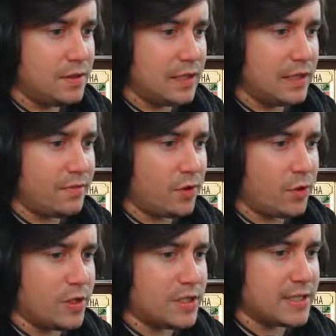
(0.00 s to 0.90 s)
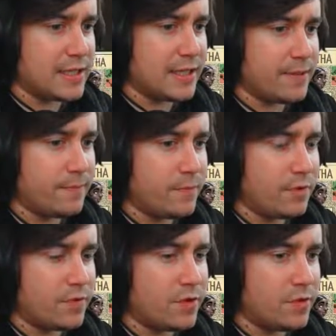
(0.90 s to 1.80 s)
Any other oranges here,
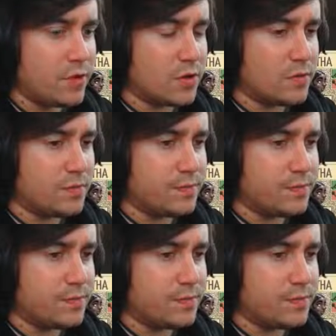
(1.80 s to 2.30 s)
apart from Yvonne?